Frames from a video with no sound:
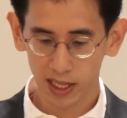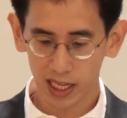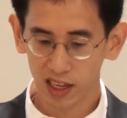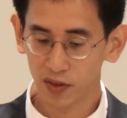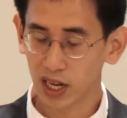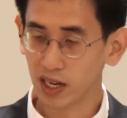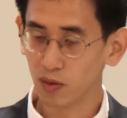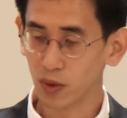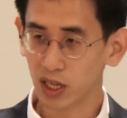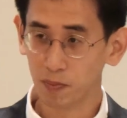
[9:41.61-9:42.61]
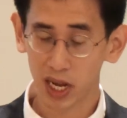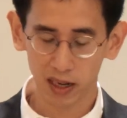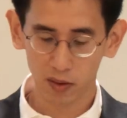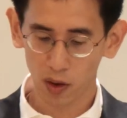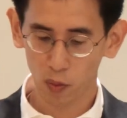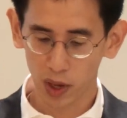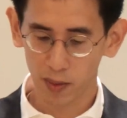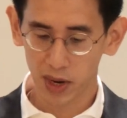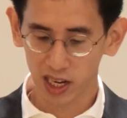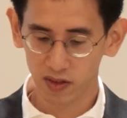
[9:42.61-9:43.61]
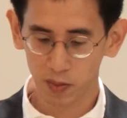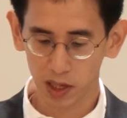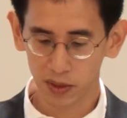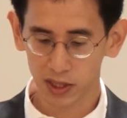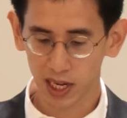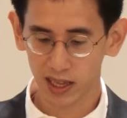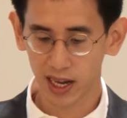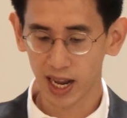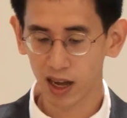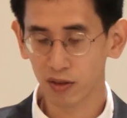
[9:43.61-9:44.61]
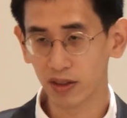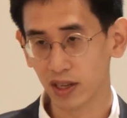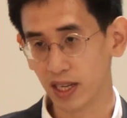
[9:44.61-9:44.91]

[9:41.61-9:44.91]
Even we might even be able to say that health